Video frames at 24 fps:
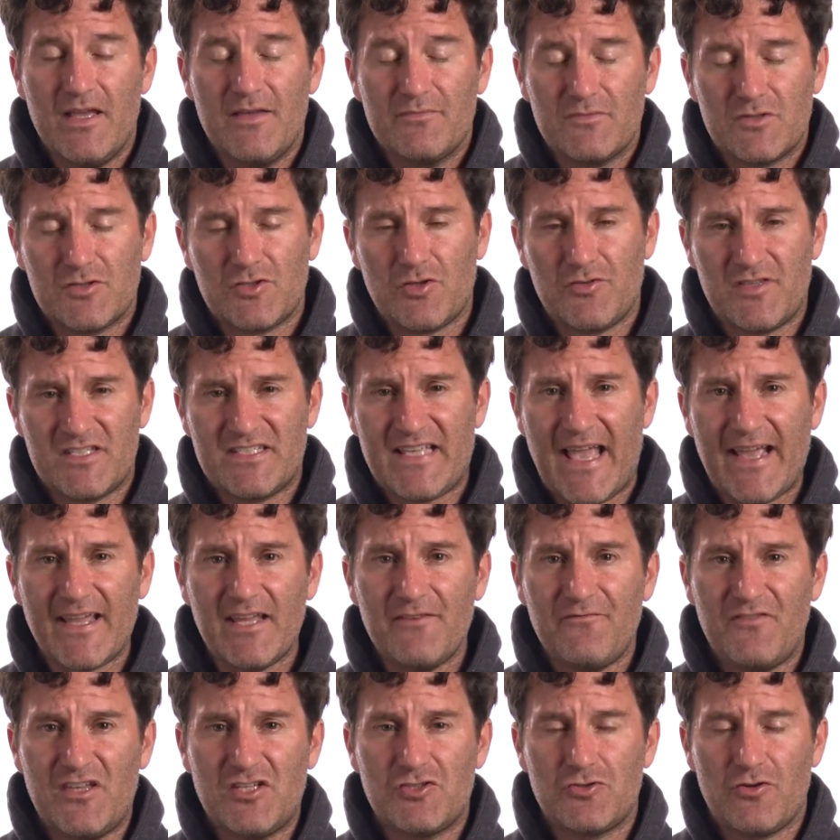So the
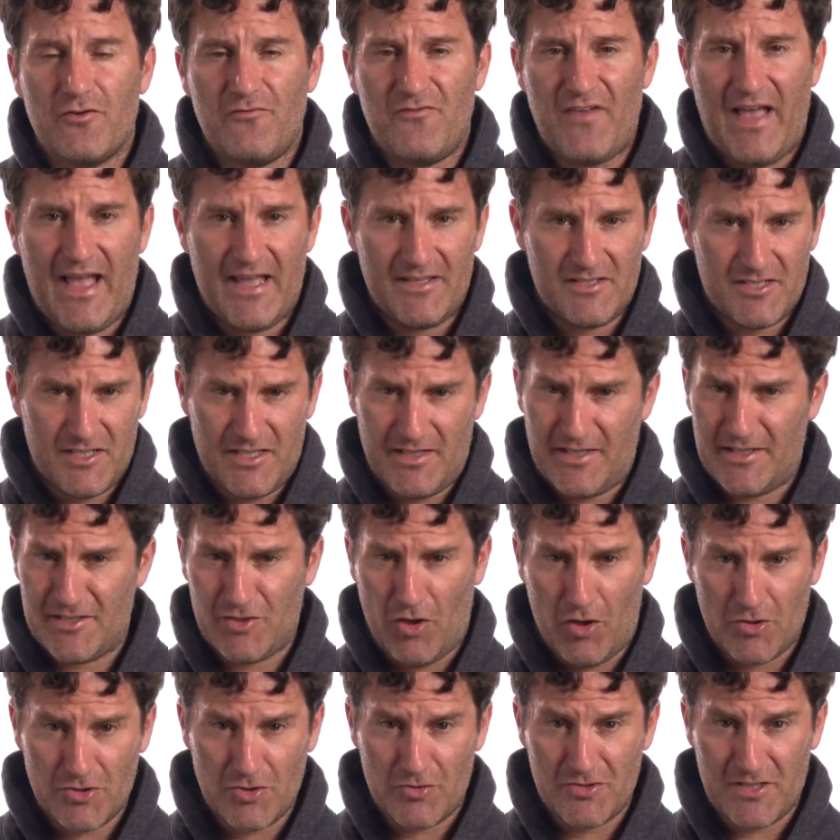second feature of fats is
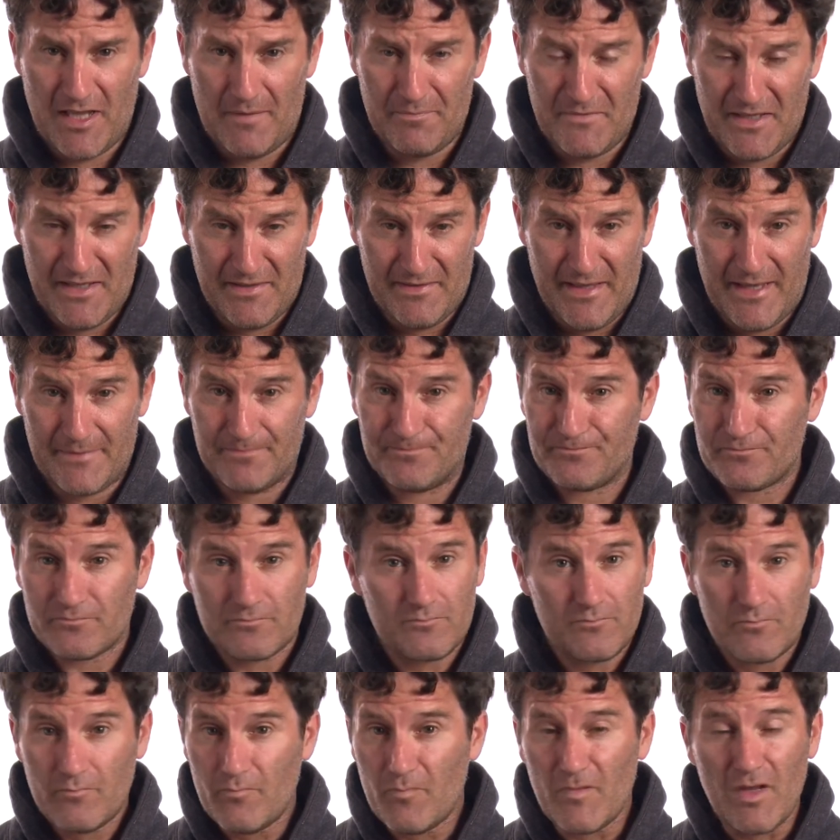also something that
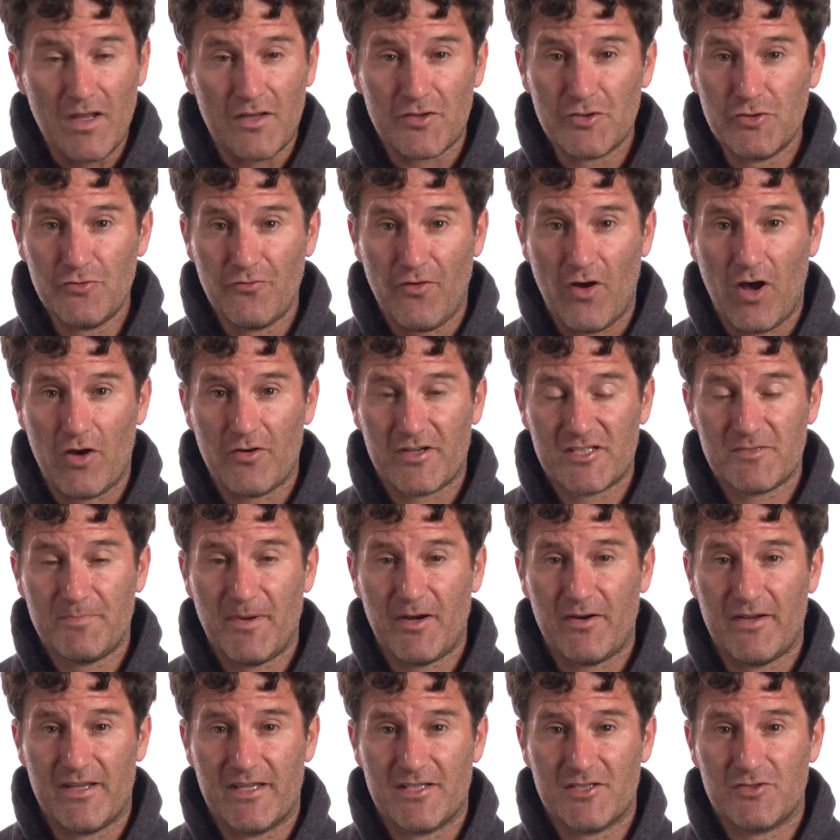you've all
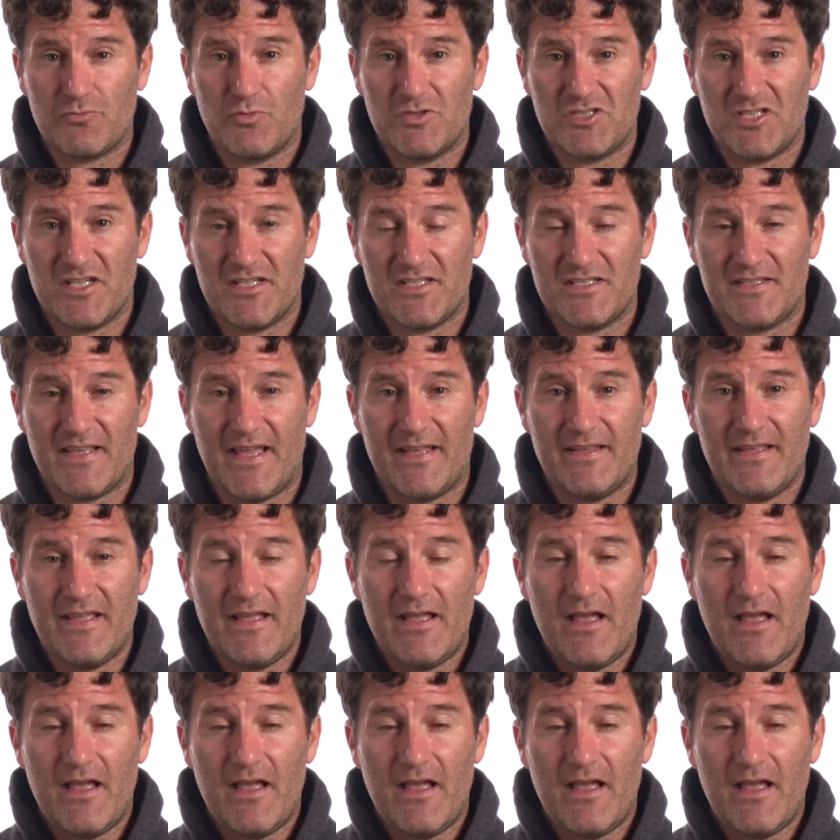experienced, which is that